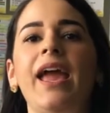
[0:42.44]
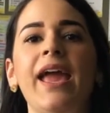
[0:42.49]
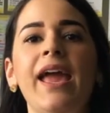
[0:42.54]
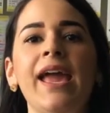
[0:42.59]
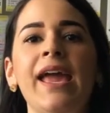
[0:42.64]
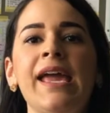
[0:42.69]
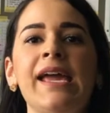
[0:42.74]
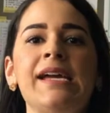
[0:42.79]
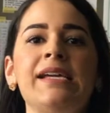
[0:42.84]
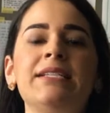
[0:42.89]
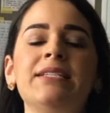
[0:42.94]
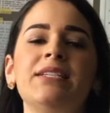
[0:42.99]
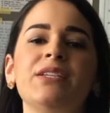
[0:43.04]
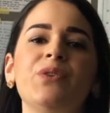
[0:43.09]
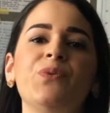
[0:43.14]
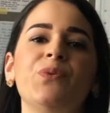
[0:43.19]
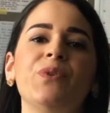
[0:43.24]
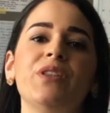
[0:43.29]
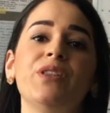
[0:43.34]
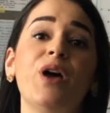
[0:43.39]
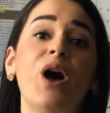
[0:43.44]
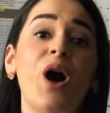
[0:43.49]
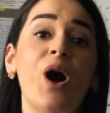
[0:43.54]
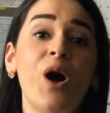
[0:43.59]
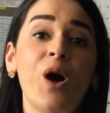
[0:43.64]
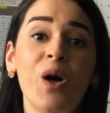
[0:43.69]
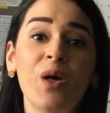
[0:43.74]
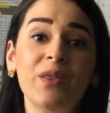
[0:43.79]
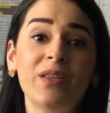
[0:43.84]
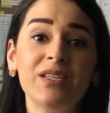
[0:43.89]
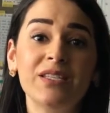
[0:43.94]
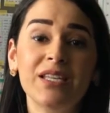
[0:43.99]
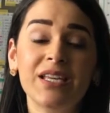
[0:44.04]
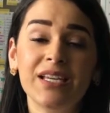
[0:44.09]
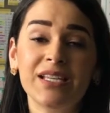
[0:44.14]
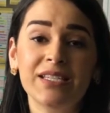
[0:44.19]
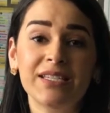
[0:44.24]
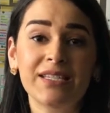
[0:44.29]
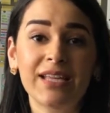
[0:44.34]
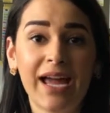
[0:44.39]
And with all this
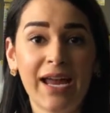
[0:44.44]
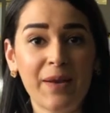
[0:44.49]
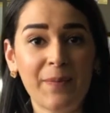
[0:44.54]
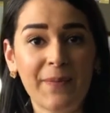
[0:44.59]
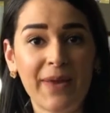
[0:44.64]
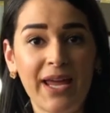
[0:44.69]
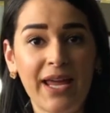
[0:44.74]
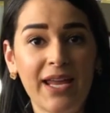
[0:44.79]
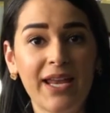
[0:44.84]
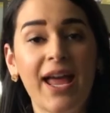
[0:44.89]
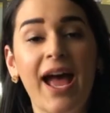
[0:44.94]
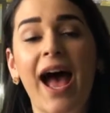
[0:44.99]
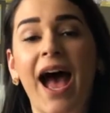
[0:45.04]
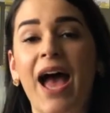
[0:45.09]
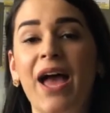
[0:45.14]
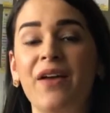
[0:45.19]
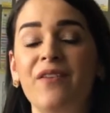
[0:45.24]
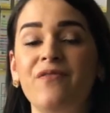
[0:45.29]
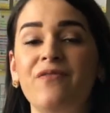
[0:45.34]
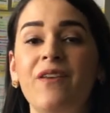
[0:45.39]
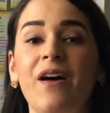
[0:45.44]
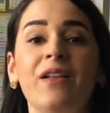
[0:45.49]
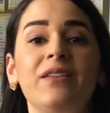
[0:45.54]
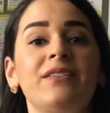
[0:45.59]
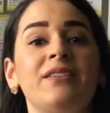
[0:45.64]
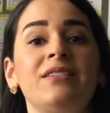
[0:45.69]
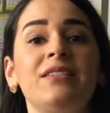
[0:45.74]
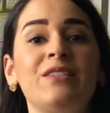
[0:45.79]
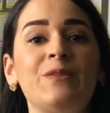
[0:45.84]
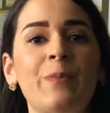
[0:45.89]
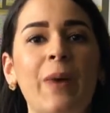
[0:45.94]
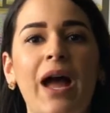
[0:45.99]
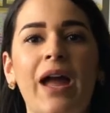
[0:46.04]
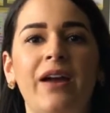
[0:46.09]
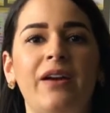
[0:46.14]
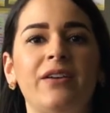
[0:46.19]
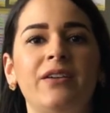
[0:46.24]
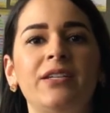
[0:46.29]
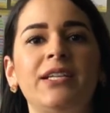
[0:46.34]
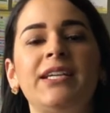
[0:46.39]
excitement, I felt
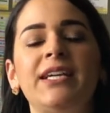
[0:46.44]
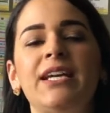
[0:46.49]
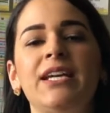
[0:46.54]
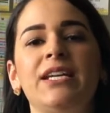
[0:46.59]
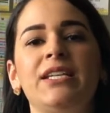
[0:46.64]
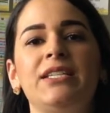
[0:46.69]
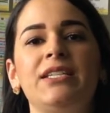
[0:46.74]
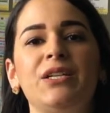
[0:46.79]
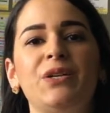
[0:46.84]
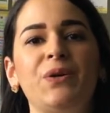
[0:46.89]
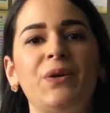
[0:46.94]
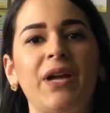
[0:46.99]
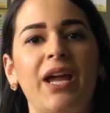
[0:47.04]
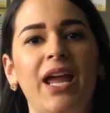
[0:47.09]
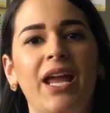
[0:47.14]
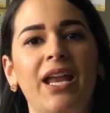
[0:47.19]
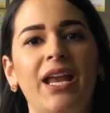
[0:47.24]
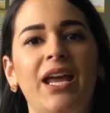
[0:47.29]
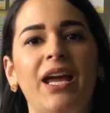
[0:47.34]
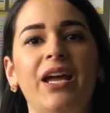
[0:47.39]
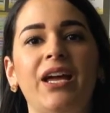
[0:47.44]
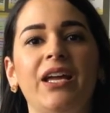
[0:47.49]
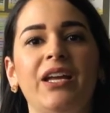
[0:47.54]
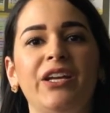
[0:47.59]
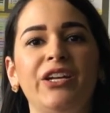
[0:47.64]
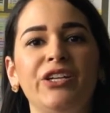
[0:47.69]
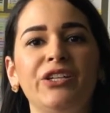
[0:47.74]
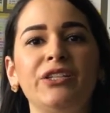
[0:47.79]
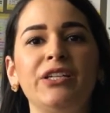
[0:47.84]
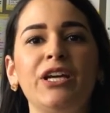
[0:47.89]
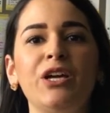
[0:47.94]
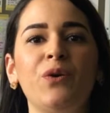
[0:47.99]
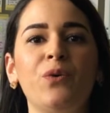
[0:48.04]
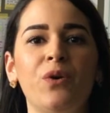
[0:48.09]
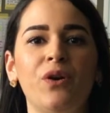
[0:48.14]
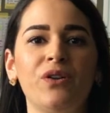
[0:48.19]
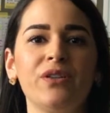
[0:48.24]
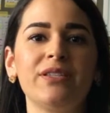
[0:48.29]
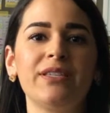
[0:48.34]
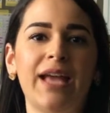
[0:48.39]
inspired to create a yearly
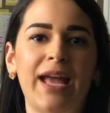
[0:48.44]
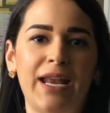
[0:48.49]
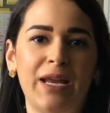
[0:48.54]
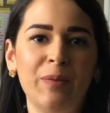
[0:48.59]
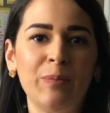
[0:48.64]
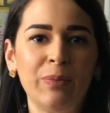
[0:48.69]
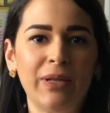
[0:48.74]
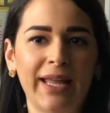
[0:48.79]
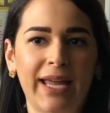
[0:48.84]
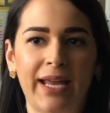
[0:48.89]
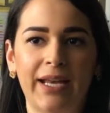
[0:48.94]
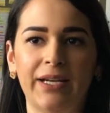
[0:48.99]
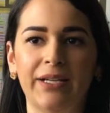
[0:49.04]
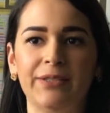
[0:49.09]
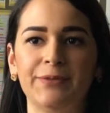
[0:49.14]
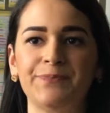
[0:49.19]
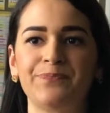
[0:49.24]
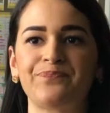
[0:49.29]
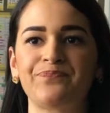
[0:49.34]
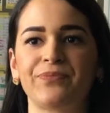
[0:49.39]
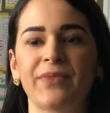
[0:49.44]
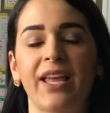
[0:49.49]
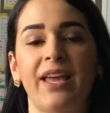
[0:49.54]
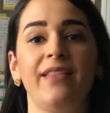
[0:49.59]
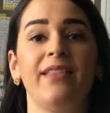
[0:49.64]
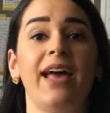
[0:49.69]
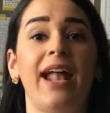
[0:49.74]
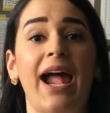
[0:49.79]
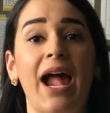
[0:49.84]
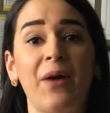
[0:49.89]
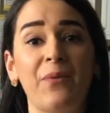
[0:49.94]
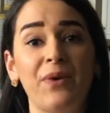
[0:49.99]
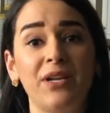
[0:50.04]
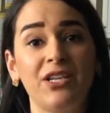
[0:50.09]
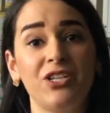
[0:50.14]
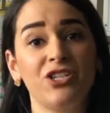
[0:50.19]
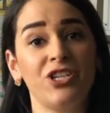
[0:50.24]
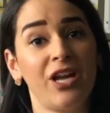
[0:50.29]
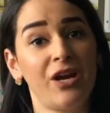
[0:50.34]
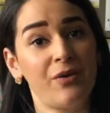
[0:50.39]
goal setting planner that I want
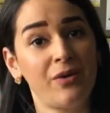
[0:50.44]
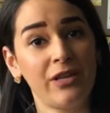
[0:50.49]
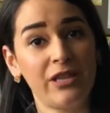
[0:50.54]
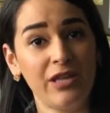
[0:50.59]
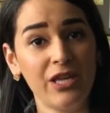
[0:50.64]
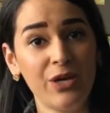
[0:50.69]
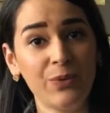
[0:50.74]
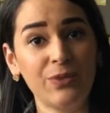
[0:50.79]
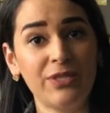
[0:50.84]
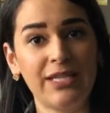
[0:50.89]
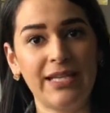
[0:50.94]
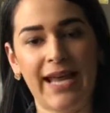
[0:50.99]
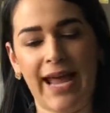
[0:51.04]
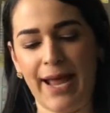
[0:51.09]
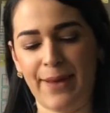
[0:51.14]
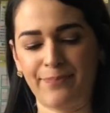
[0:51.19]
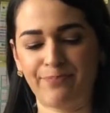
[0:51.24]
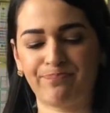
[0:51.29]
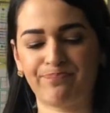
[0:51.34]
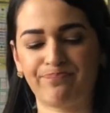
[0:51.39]
to share with you today.